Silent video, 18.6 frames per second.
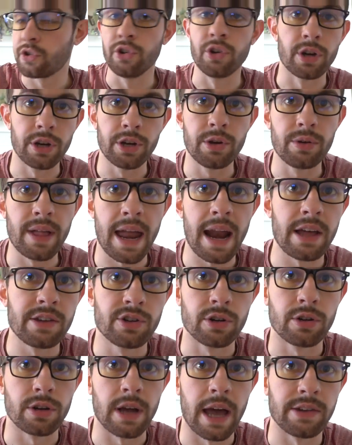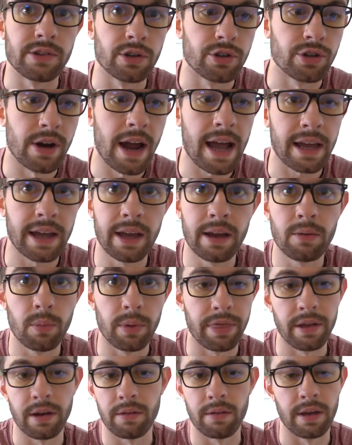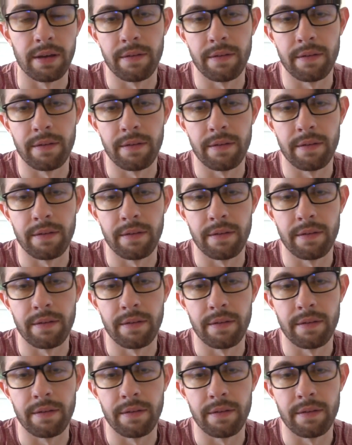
So you can do that as you're, as you're tracking within,